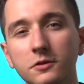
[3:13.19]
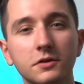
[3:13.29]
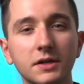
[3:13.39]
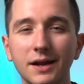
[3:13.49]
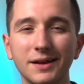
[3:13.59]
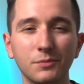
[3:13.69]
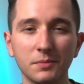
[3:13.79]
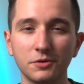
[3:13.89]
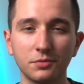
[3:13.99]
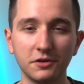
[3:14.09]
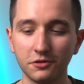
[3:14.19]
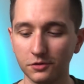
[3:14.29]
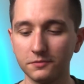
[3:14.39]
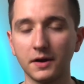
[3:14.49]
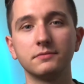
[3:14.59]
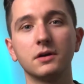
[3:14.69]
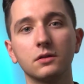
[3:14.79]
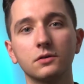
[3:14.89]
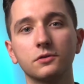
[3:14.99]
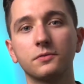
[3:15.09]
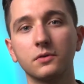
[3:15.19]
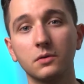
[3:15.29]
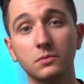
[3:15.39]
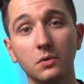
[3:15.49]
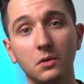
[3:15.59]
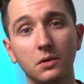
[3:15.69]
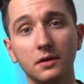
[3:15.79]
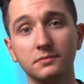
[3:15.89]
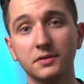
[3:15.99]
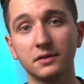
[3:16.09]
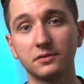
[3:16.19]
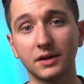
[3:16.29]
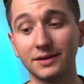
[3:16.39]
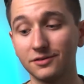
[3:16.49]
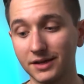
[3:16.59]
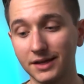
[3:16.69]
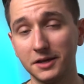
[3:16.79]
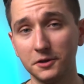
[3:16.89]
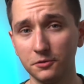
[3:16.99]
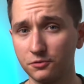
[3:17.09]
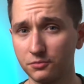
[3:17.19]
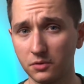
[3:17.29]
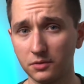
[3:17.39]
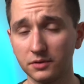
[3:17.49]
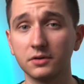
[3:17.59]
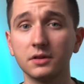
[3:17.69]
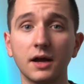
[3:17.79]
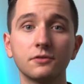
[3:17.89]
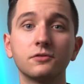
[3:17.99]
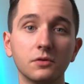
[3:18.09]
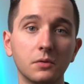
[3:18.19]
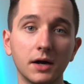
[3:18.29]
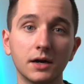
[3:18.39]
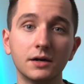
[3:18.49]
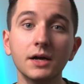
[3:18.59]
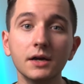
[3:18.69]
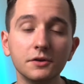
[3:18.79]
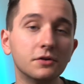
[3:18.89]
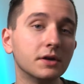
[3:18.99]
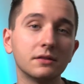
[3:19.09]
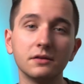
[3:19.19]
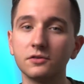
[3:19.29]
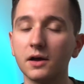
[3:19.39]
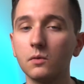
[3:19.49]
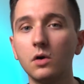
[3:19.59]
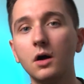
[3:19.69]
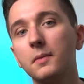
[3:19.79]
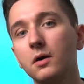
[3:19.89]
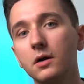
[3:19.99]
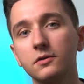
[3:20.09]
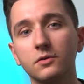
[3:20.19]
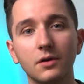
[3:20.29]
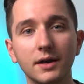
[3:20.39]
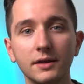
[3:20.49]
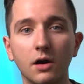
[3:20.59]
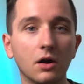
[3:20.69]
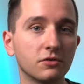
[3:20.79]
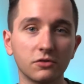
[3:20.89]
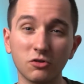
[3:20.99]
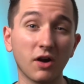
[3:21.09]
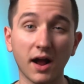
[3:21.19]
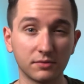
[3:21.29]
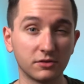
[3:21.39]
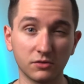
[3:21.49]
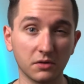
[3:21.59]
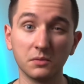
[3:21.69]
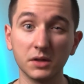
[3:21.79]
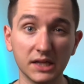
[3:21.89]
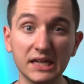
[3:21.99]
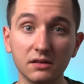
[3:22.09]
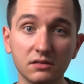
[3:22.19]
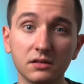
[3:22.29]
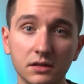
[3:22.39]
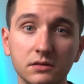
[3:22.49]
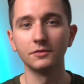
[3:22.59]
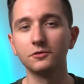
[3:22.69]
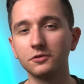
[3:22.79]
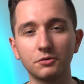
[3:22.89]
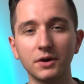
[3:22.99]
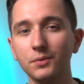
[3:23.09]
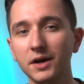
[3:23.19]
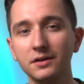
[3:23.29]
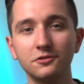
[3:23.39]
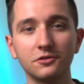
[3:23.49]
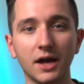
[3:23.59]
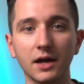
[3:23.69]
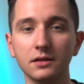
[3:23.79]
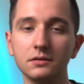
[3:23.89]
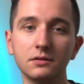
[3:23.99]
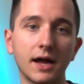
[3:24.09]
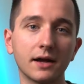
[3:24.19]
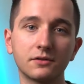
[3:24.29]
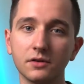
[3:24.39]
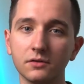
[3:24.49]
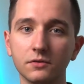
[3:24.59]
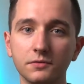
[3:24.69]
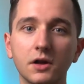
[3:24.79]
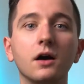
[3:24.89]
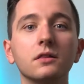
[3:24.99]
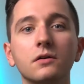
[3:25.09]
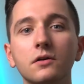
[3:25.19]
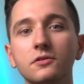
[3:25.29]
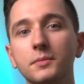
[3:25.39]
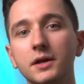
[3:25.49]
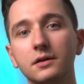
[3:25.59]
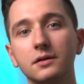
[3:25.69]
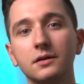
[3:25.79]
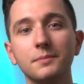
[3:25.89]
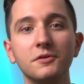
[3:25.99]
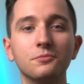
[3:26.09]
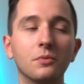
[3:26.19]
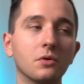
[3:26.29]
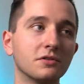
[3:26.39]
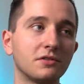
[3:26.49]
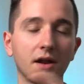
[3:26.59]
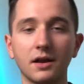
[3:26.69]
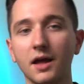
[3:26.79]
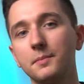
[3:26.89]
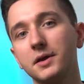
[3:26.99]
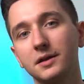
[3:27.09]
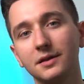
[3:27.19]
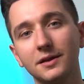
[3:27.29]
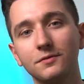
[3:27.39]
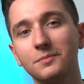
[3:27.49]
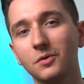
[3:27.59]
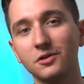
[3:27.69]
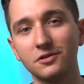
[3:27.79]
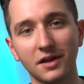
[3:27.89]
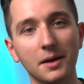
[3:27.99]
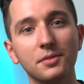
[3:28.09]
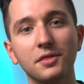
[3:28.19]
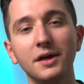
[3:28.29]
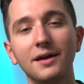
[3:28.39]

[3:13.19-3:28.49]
You're looking at anywhere between $2 to $5 for a roll of this, and it's a huge roll that's going to last you a while. You can get these at Walmart or any arts and crafts store really easily. This is a great way to just add little accents of color to make an image more dynamic and give it more depth.